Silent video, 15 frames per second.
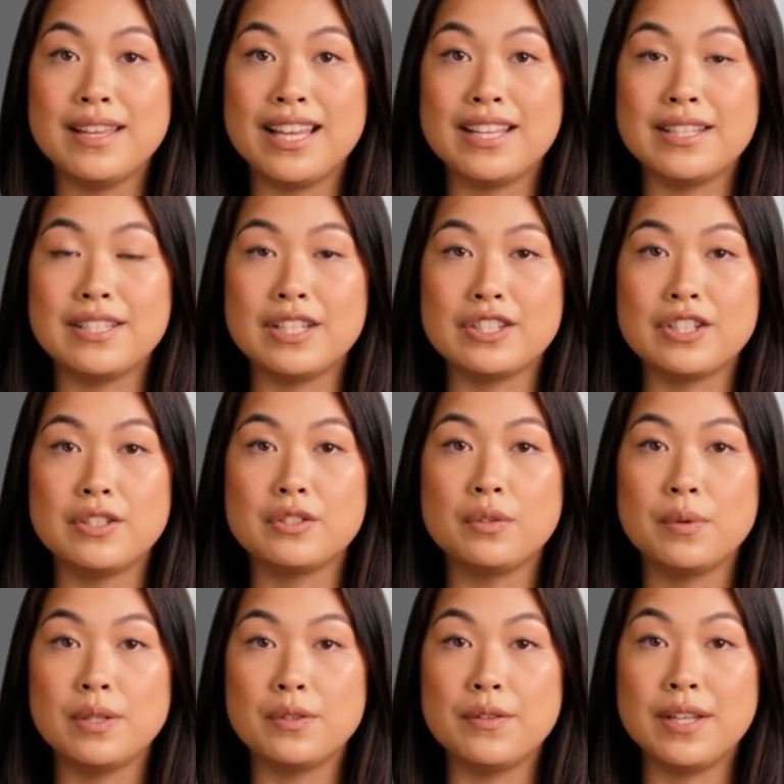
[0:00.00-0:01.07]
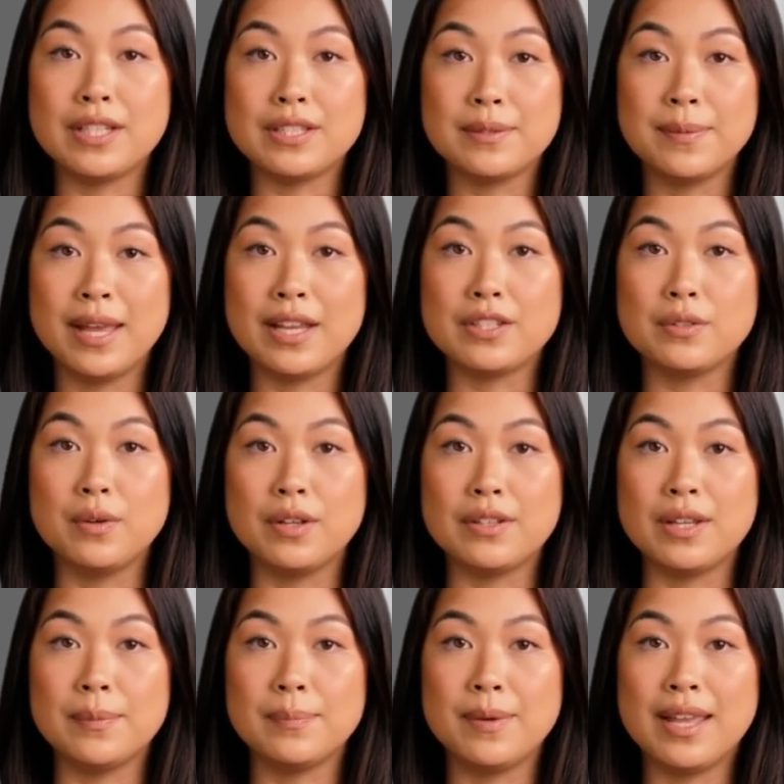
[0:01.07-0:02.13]
In addition to increased password
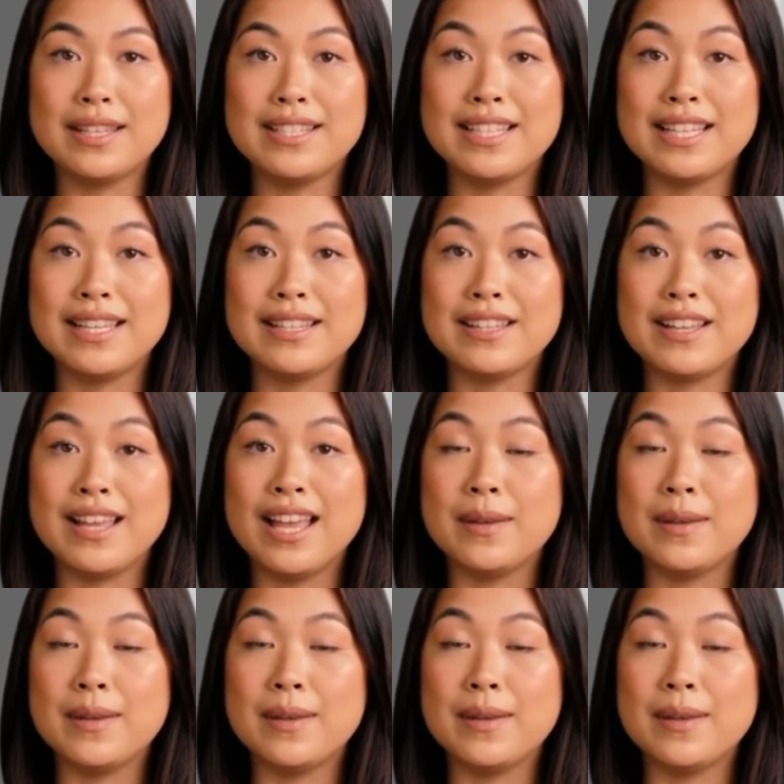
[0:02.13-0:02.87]
complexity,